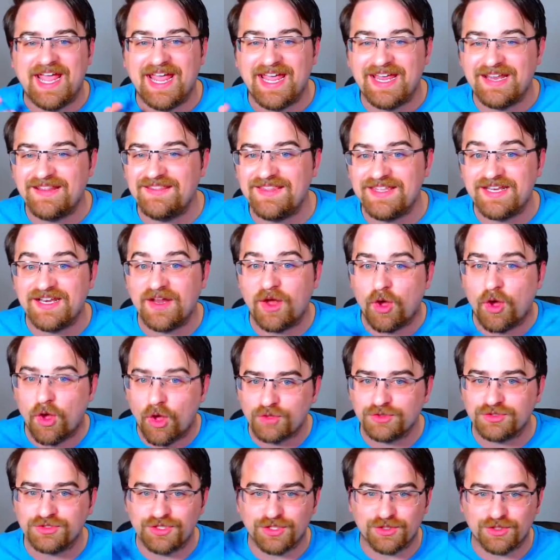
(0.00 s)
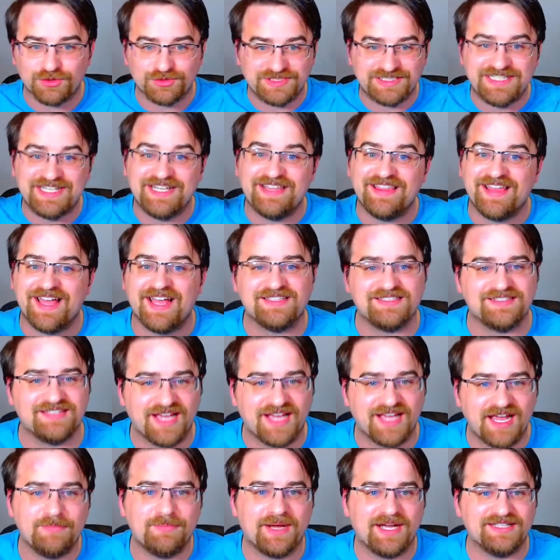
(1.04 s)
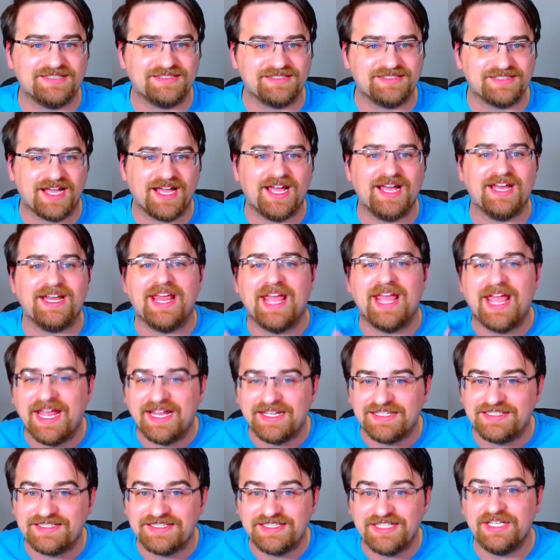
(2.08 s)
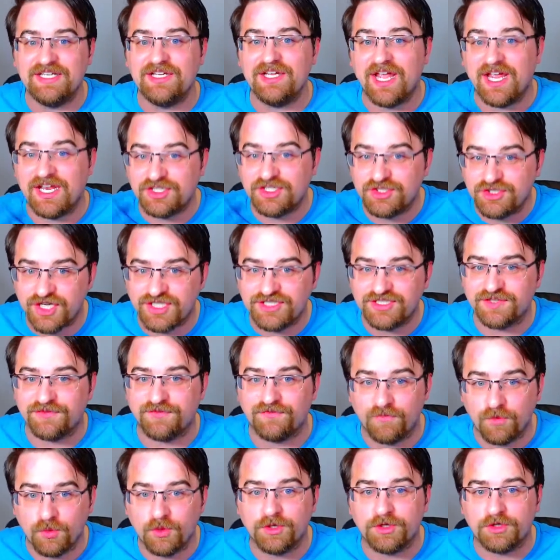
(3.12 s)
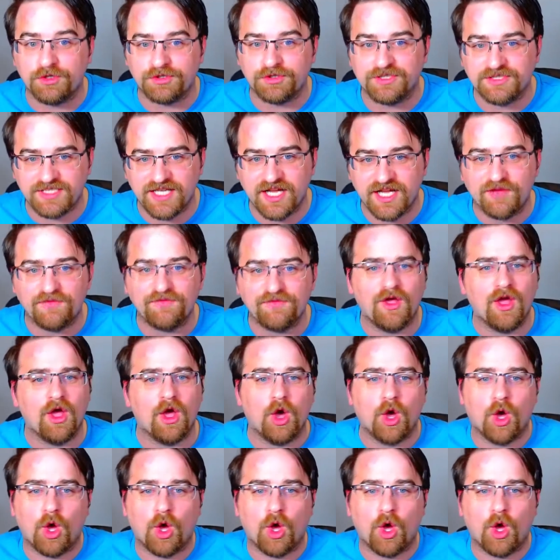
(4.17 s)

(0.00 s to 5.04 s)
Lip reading: and then also see that side by side and see and judge it for yourself.